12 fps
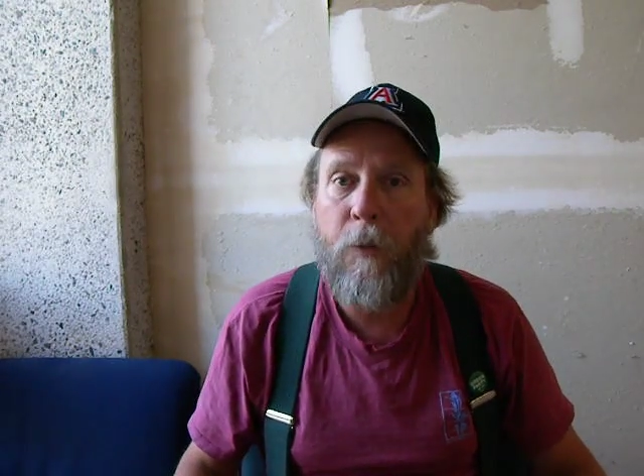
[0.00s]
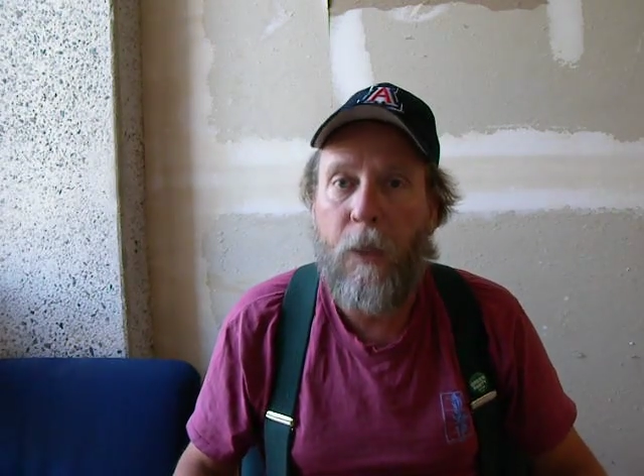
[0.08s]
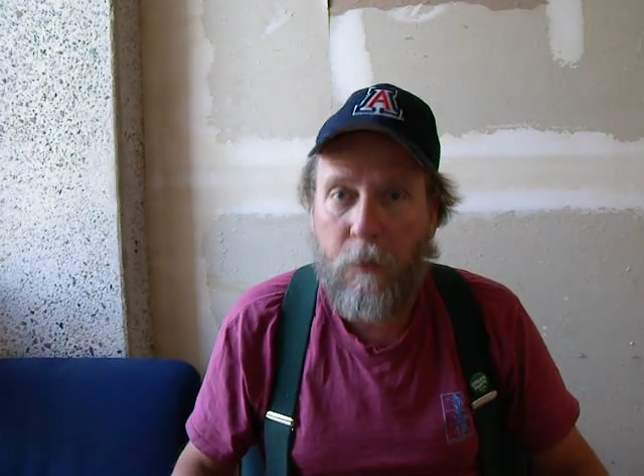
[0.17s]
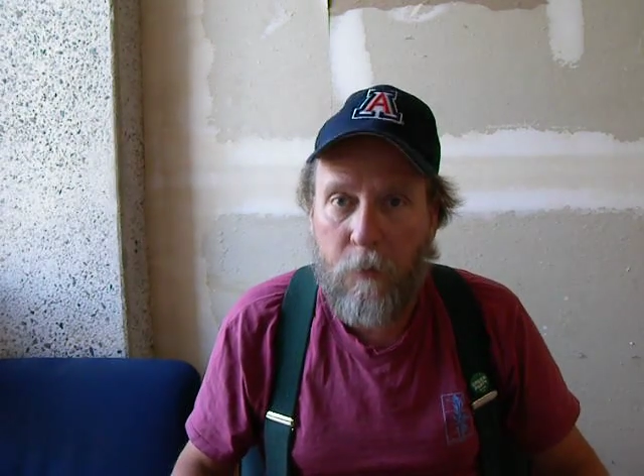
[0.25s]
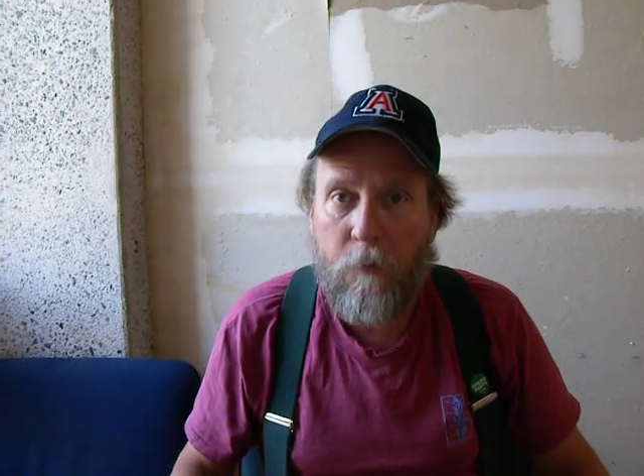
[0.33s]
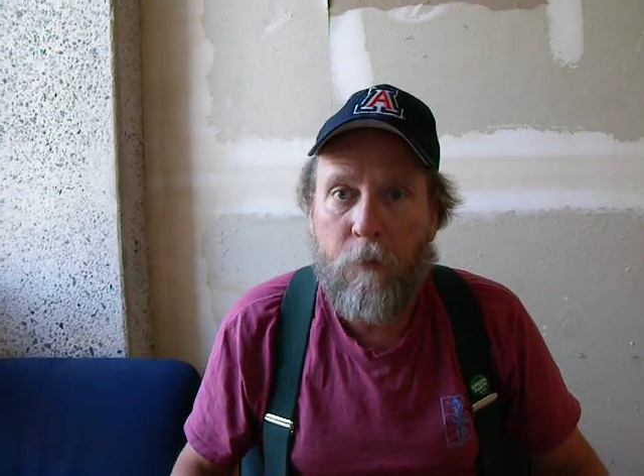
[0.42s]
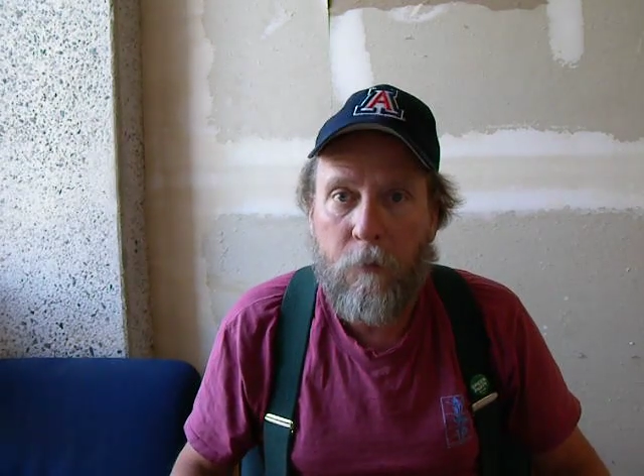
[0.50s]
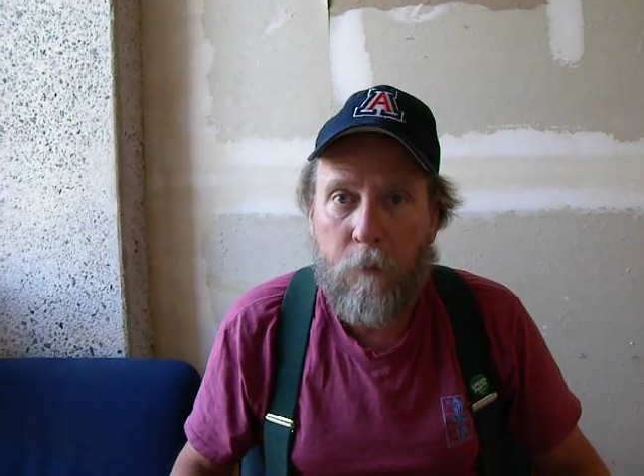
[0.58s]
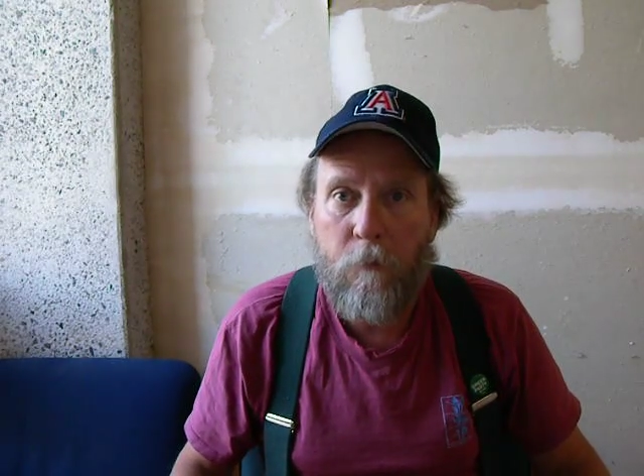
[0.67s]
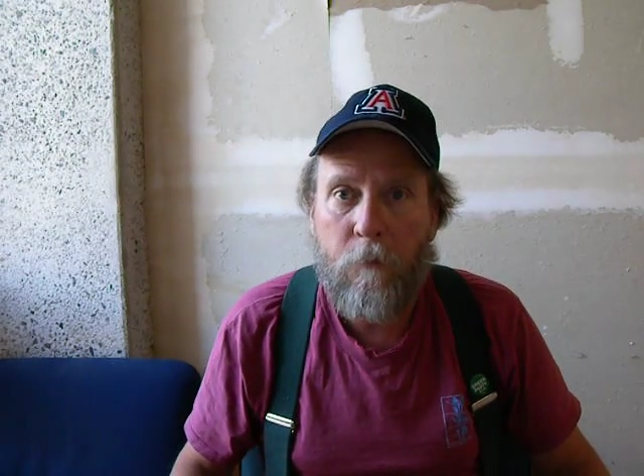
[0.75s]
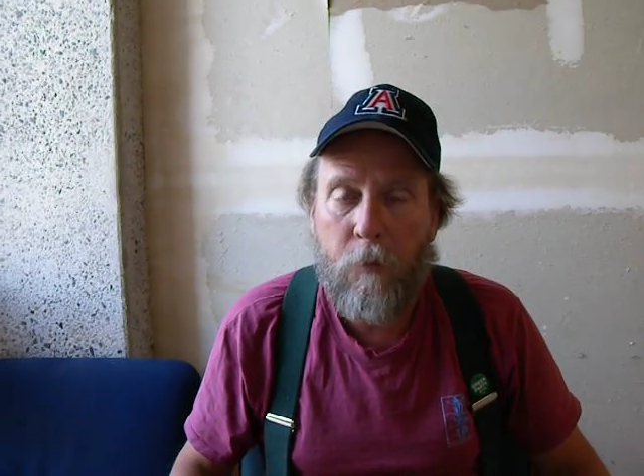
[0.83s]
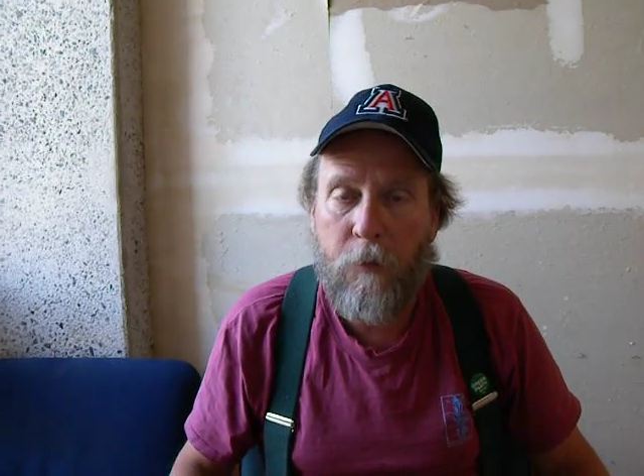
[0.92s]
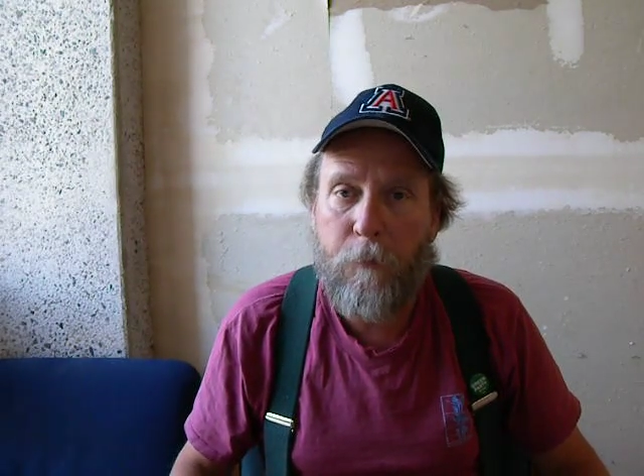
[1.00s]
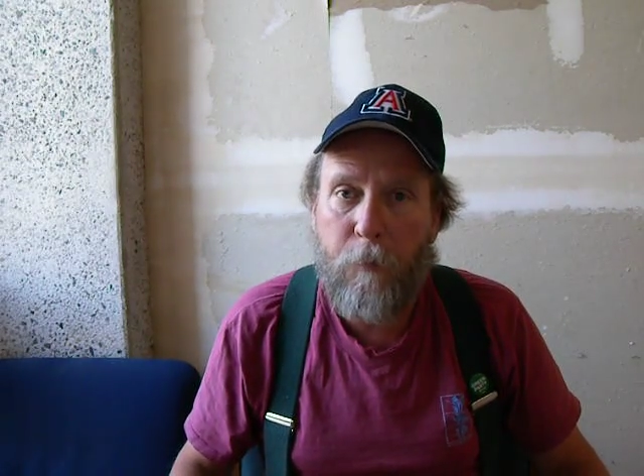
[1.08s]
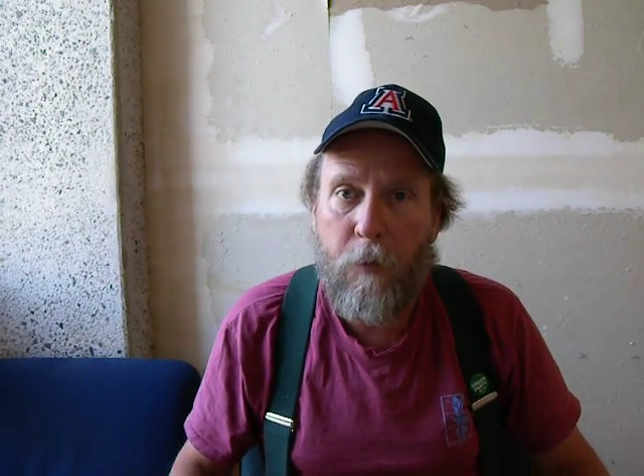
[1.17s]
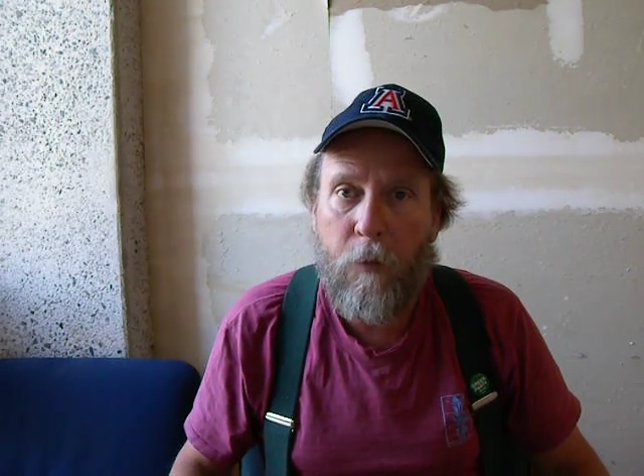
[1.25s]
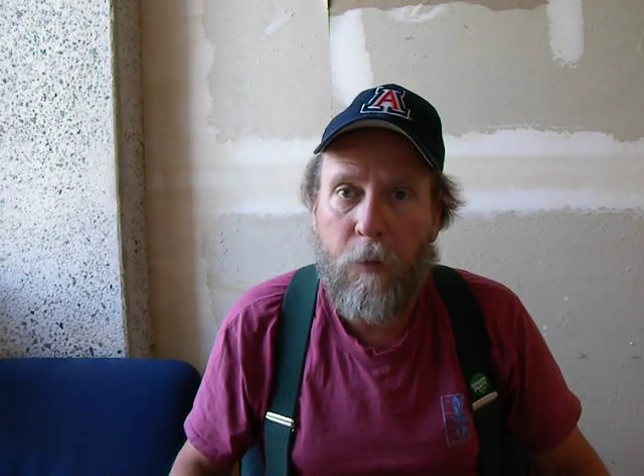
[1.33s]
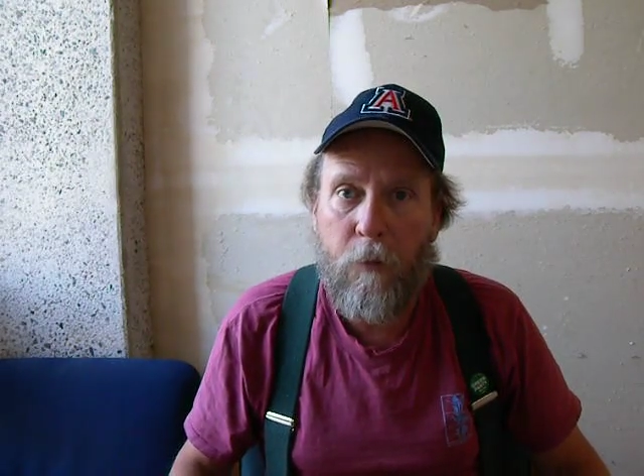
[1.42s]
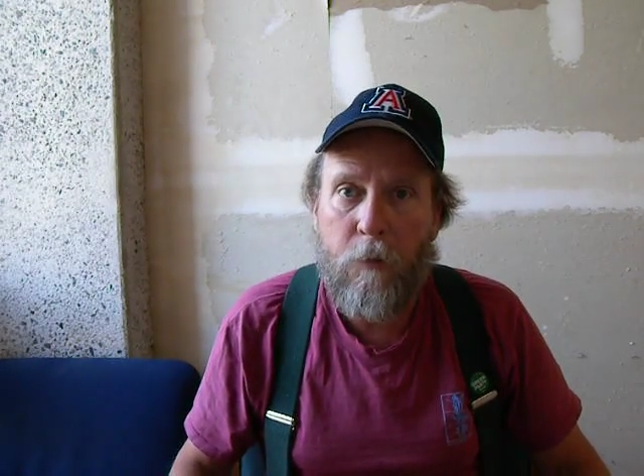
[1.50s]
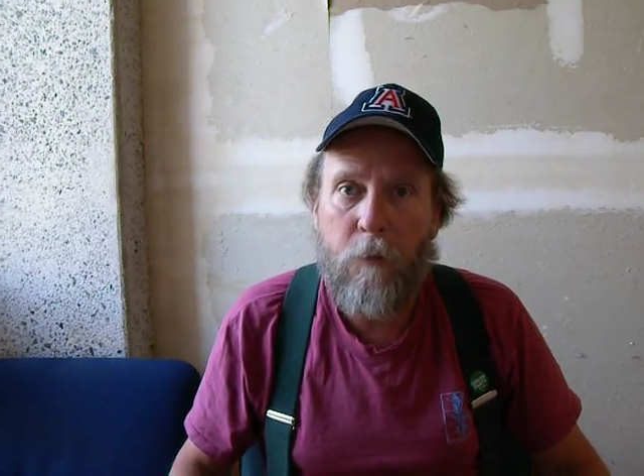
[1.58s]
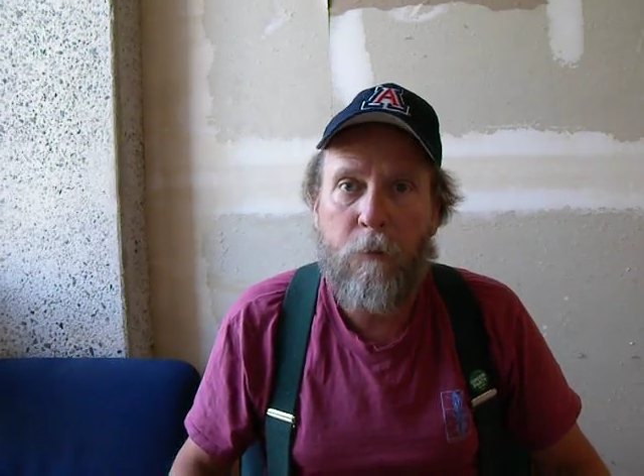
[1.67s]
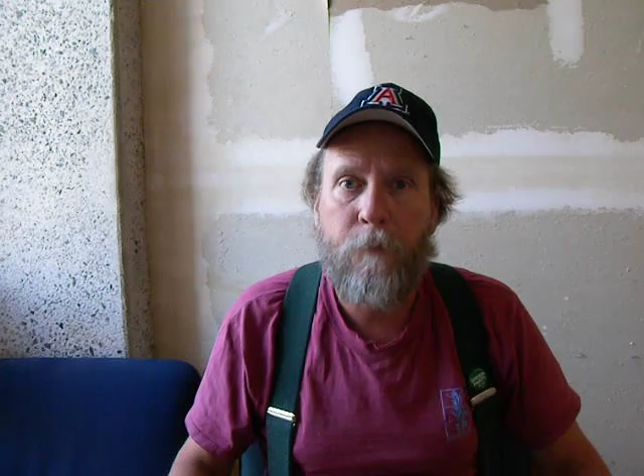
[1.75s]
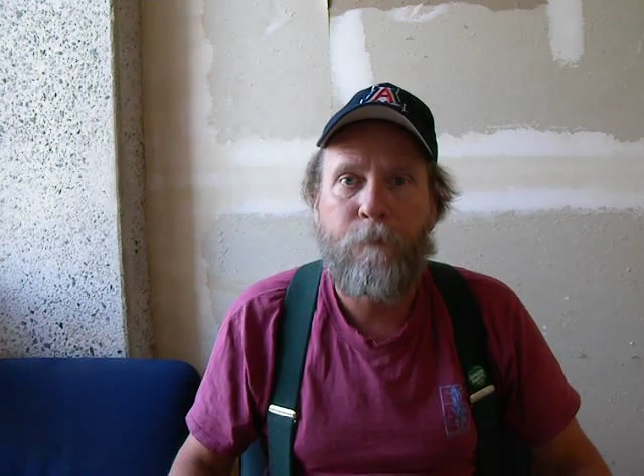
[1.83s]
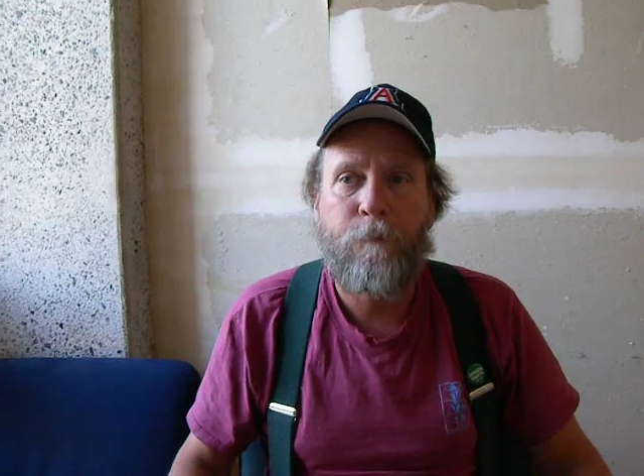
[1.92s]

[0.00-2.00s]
pleasant experience.